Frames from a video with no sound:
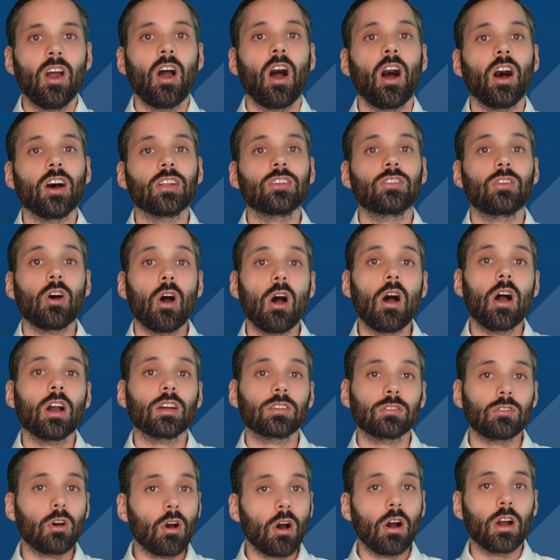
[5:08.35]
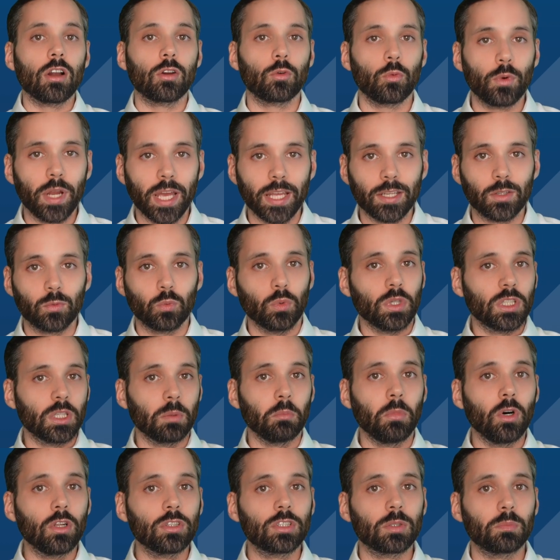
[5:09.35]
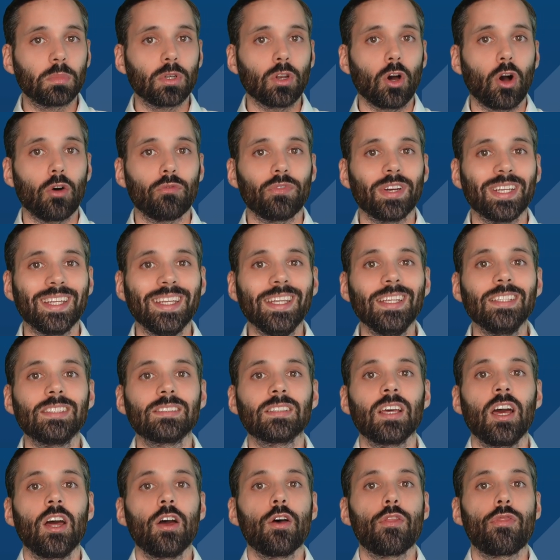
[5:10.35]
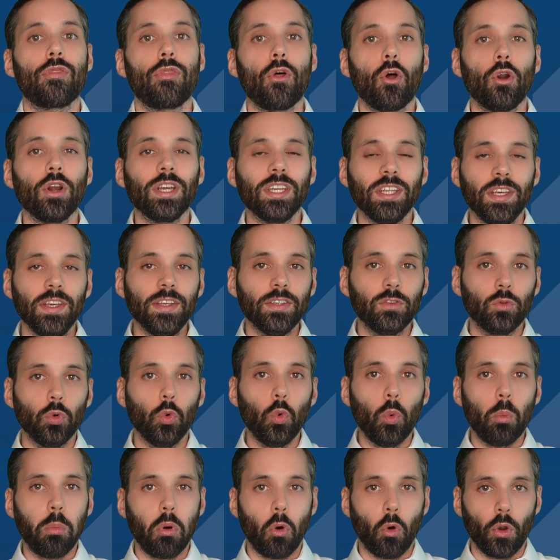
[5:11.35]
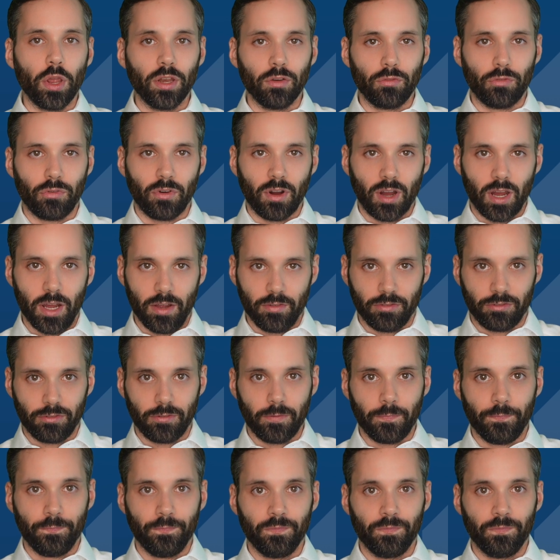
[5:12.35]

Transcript: are dark red with a multiple of at least 32.5.